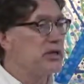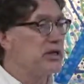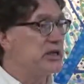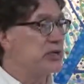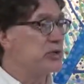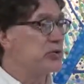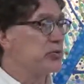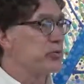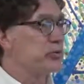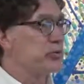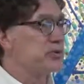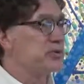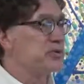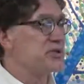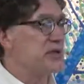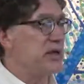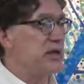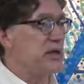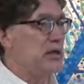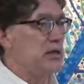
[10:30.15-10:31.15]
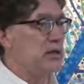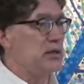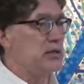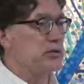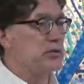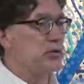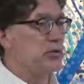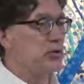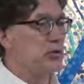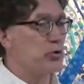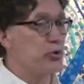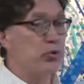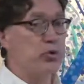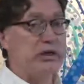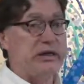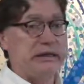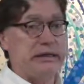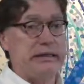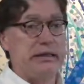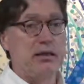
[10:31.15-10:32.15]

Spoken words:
ignorance, and greed.